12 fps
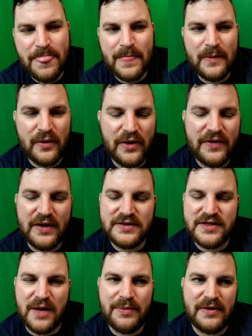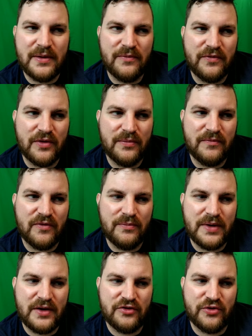the only thing that's stopping them from
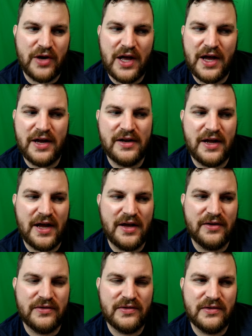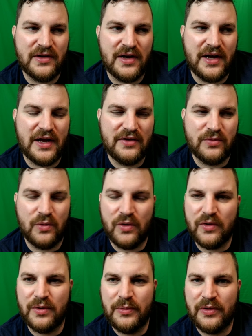being tried as war
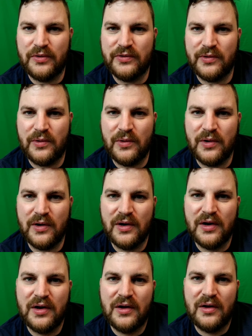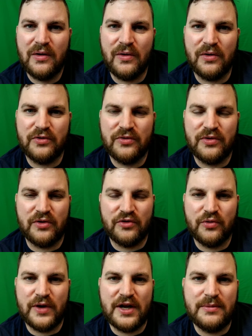criminals or the
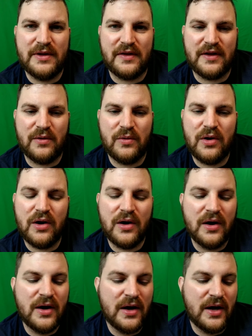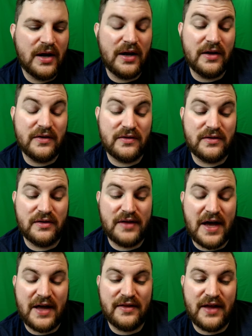true enemy that they were is
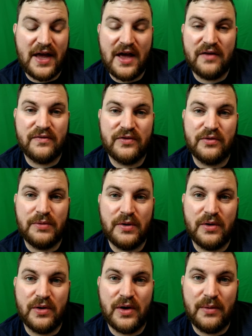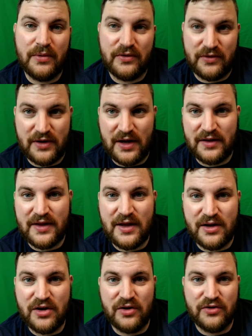that they have superior numbers and that they
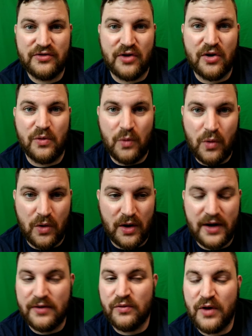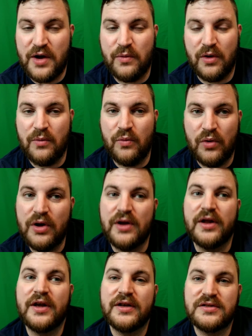could start a war, and Grey Worm
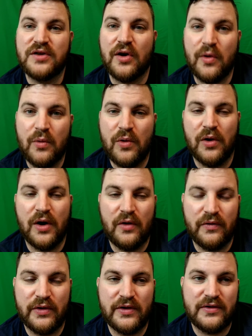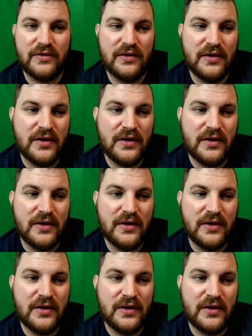would start a war over this.